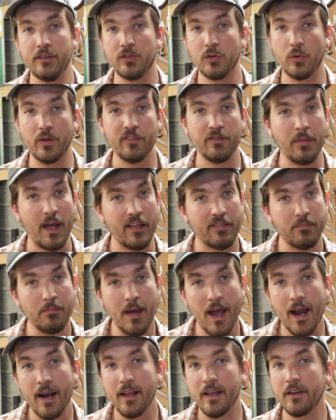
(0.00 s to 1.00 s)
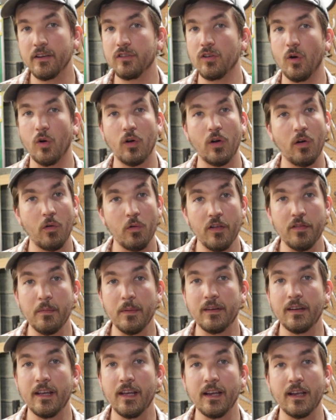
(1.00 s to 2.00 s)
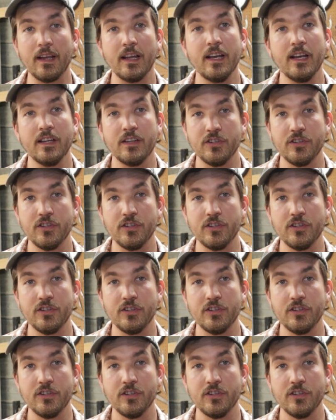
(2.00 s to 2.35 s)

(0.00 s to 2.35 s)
sort of mathematics or arithmetic,